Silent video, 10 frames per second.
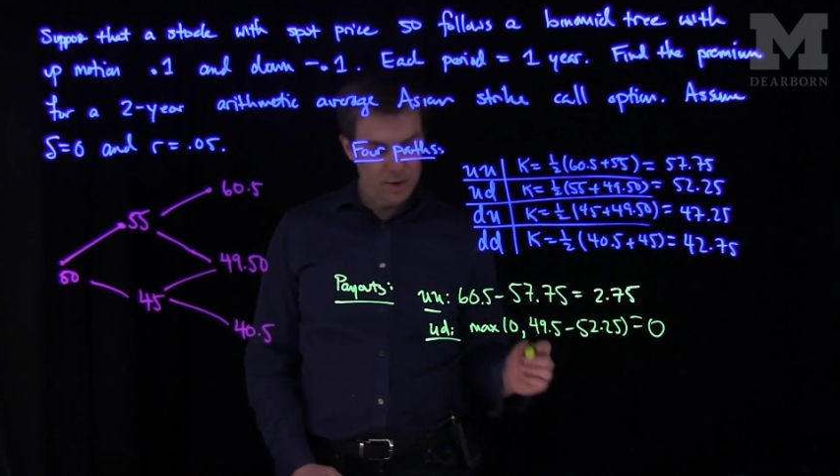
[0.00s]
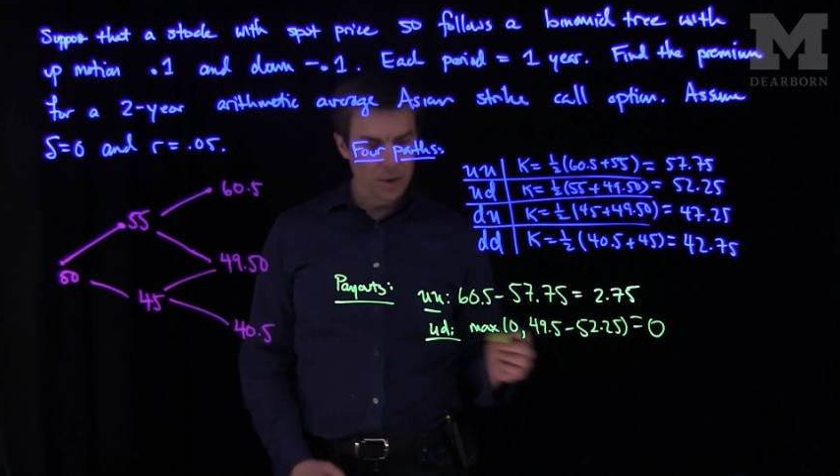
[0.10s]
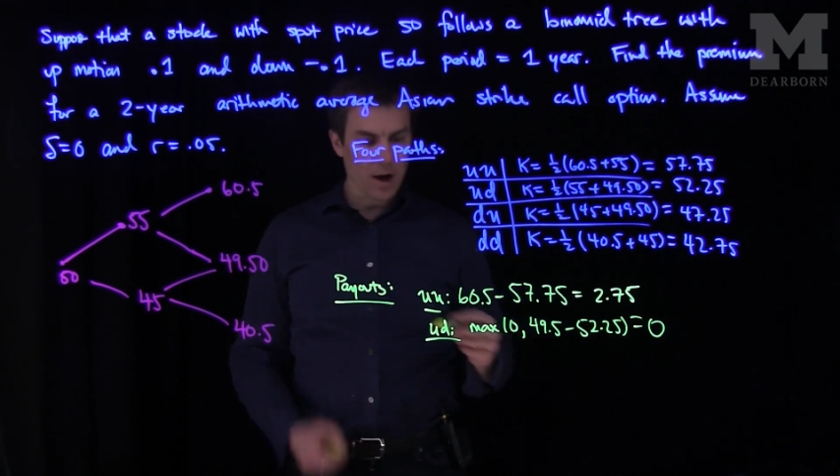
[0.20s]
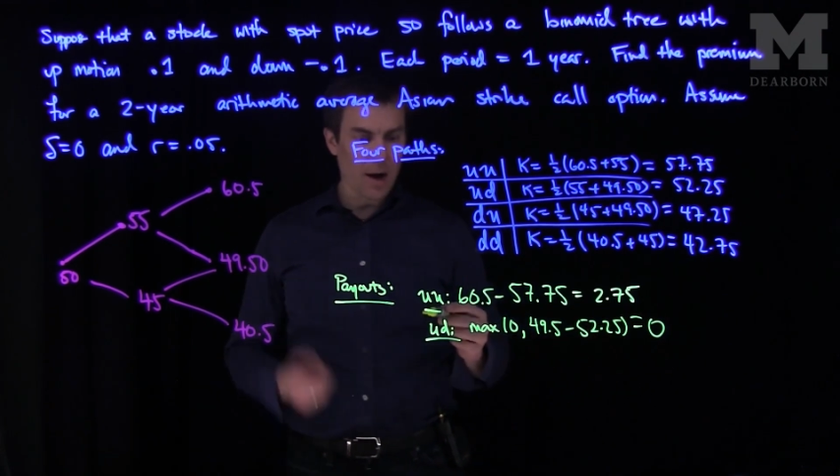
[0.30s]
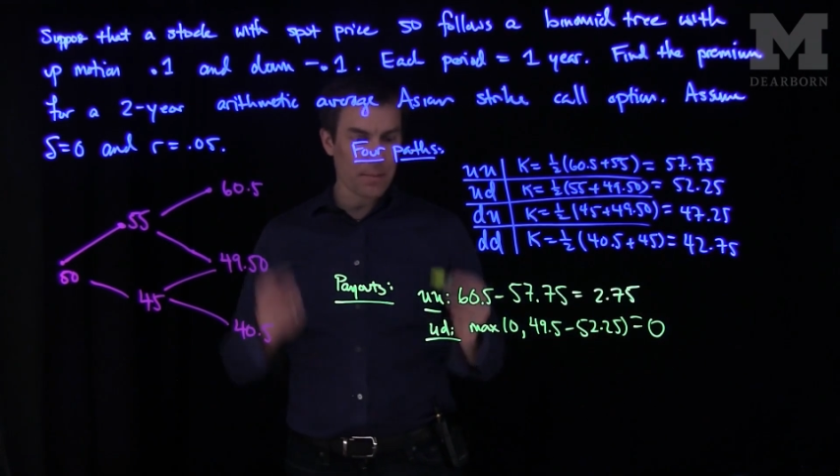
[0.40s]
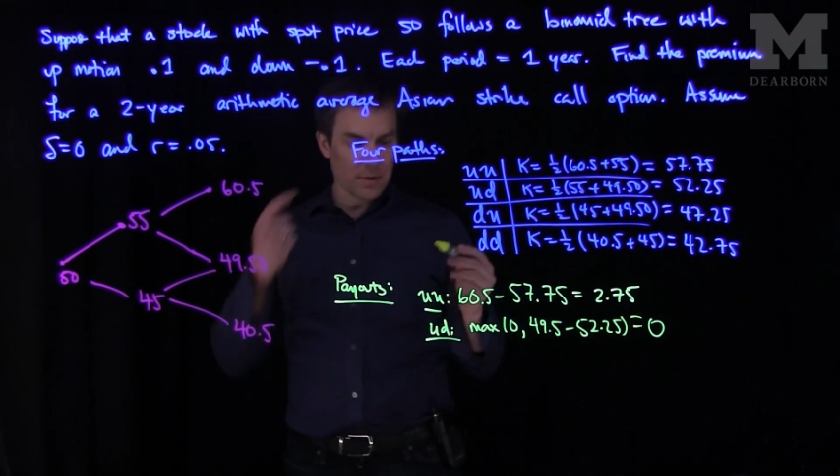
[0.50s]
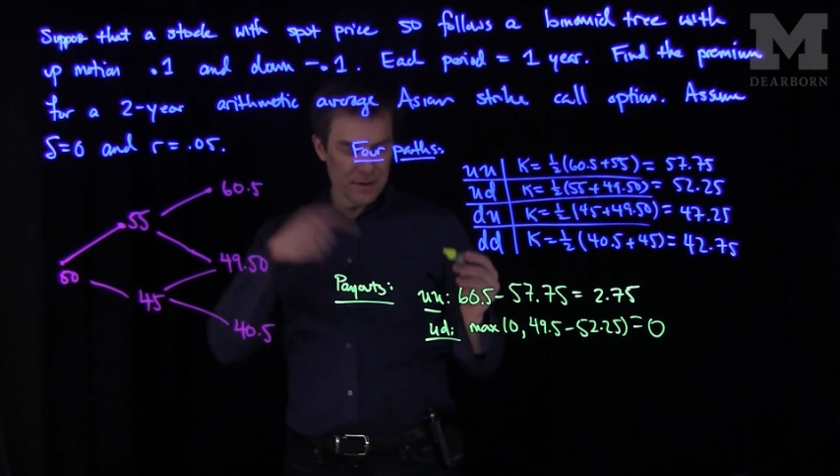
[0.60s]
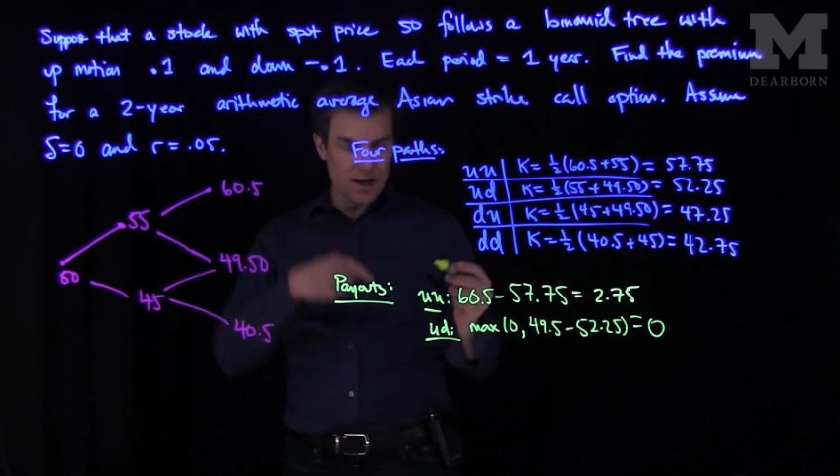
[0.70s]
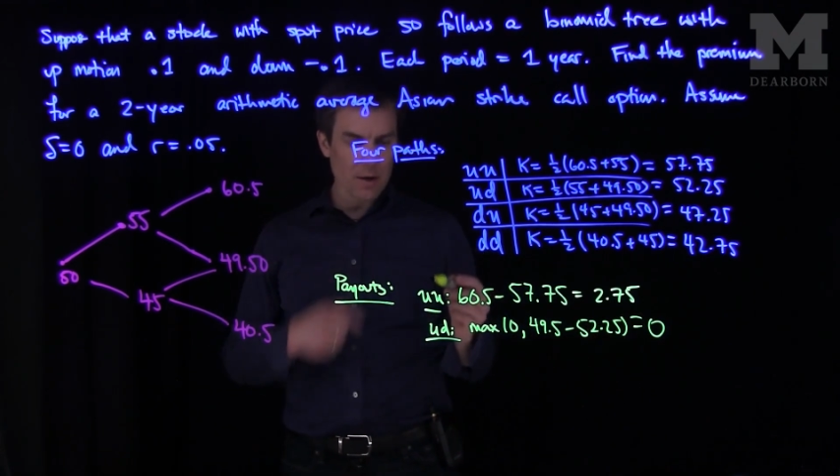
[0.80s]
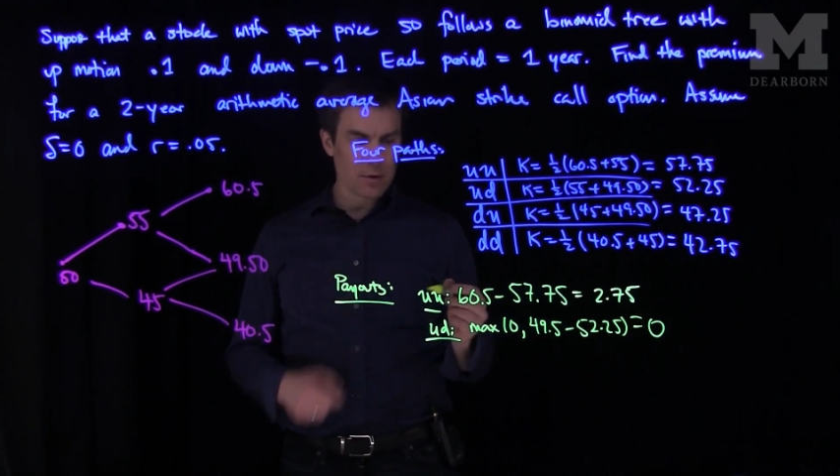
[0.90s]
So the up
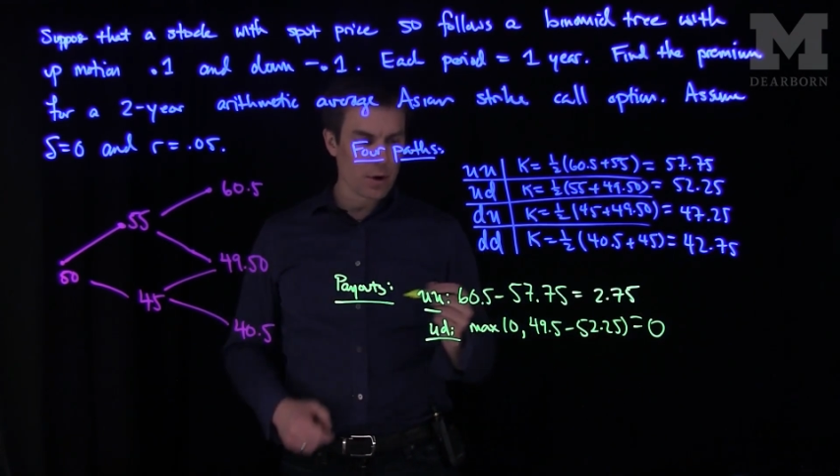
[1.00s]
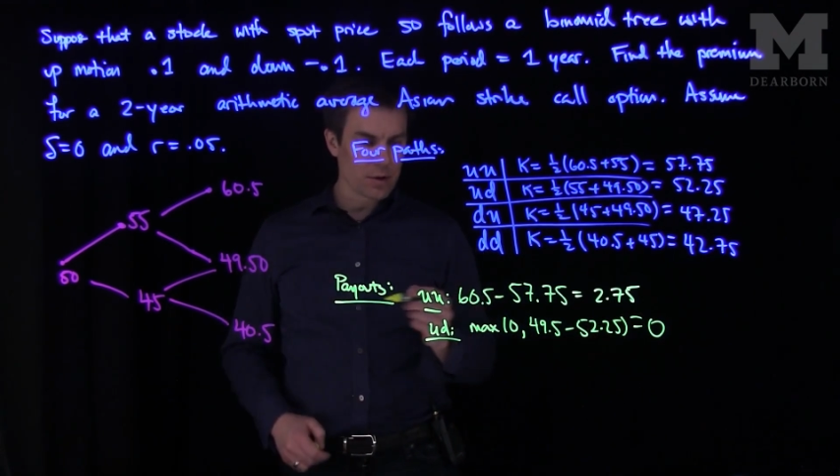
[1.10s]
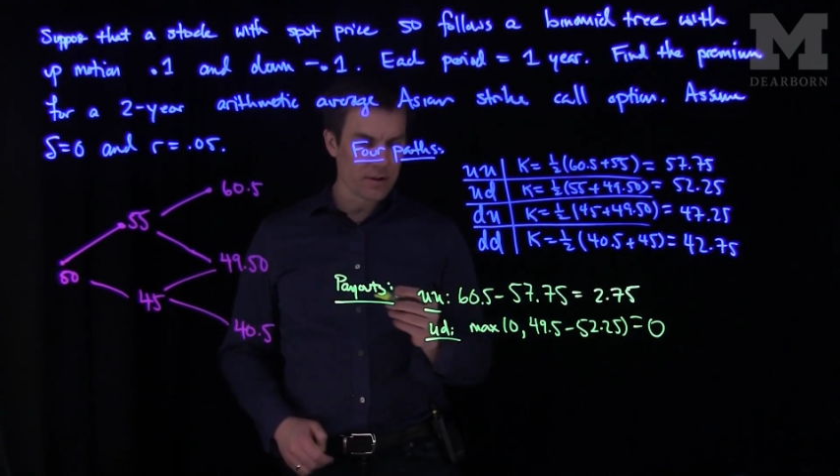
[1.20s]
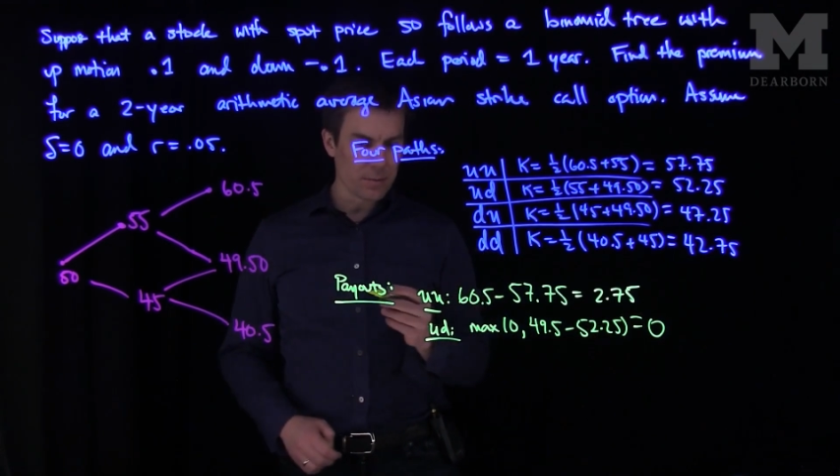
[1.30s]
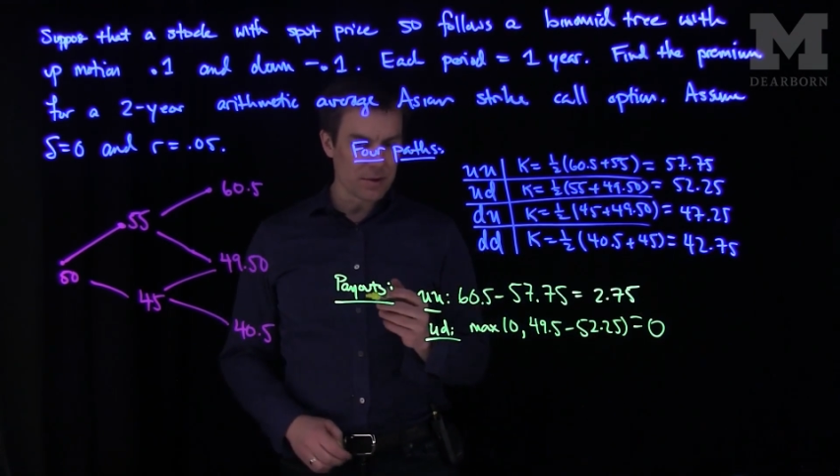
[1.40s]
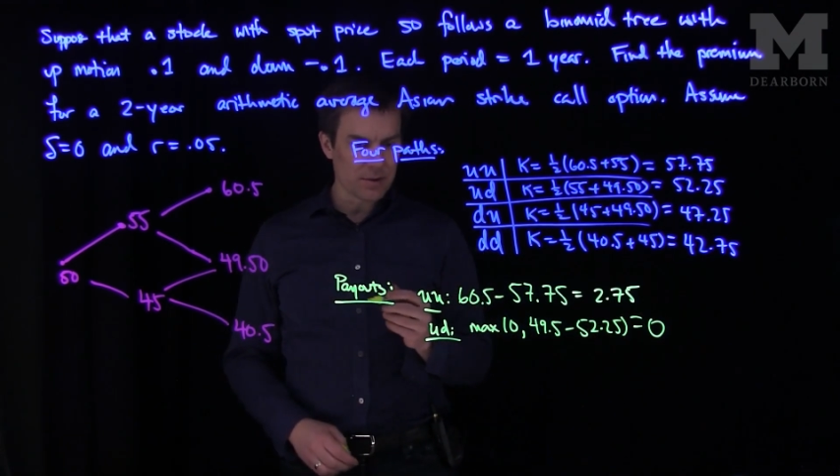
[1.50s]
down node gives me